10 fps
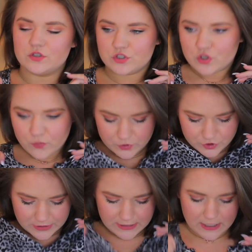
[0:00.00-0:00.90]
super
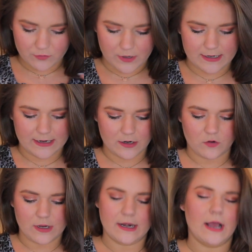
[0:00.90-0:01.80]
trendy right
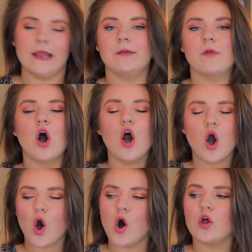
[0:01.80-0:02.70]
now, and I am
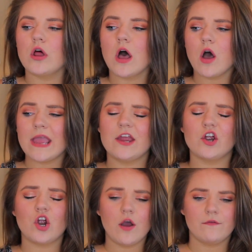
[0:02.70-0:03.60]
all
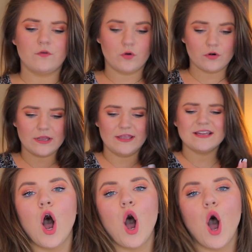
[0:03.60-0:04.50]
here for it.
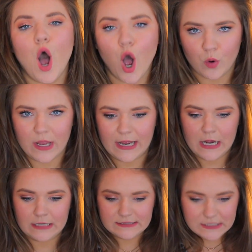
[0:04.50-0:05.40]
Okay,
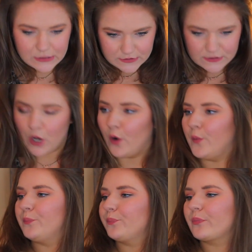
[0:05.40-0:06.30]
guys, so
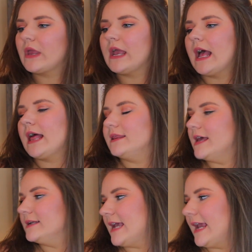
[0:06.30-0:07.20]

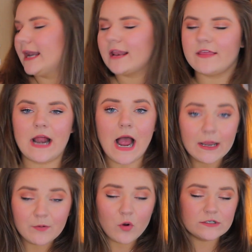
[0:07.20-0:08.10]
the tan that
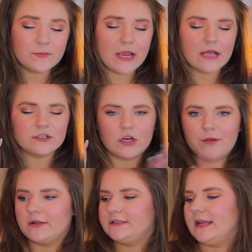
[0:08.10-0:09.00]
I'm going to be talking
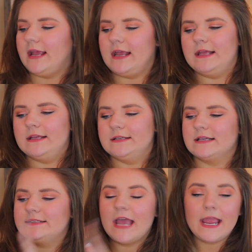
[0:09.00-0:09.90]
about today is
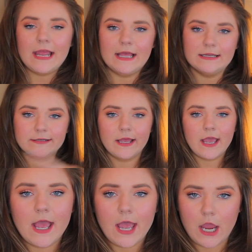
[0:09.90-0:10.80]
Tanned
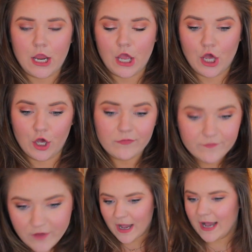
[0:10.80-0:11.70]

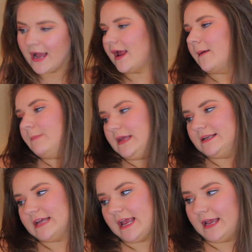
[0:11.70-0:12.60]
AF by
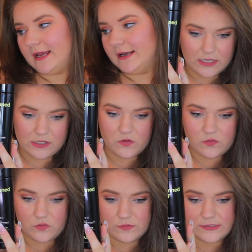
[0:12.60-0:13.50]
b.tan. I
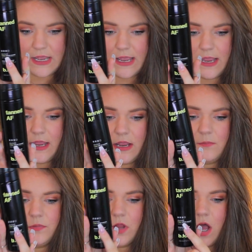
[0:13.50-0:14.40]
use a
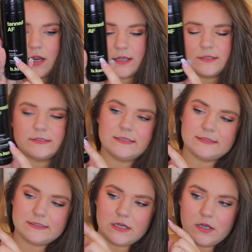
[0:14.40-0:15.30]
block
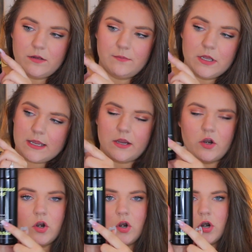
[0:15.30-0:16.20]
system
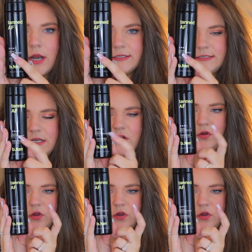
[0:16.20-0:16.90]
here to tell